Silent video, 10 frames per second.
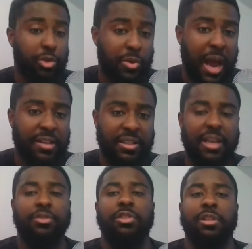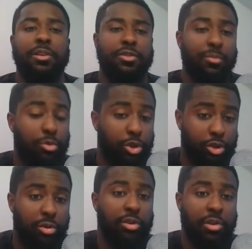two guys that I'll discuss are more
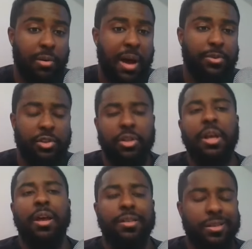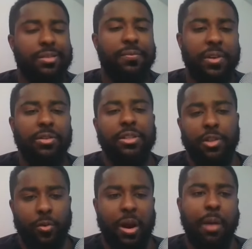short term options. Justin Fields
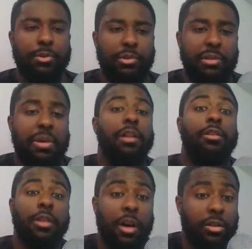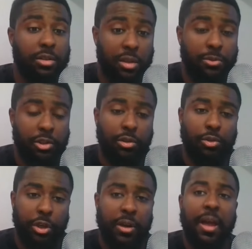has a great opportunity to be a long term
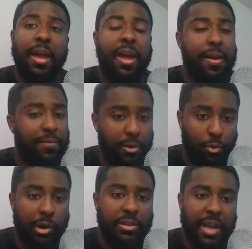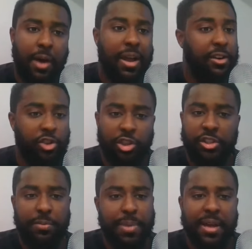solution if it works out. It
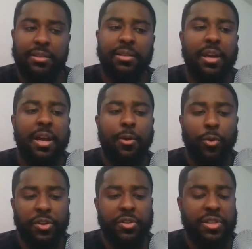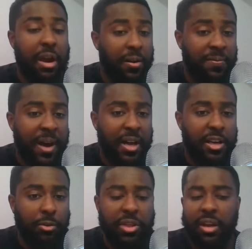just depends. What does Terry Fontenot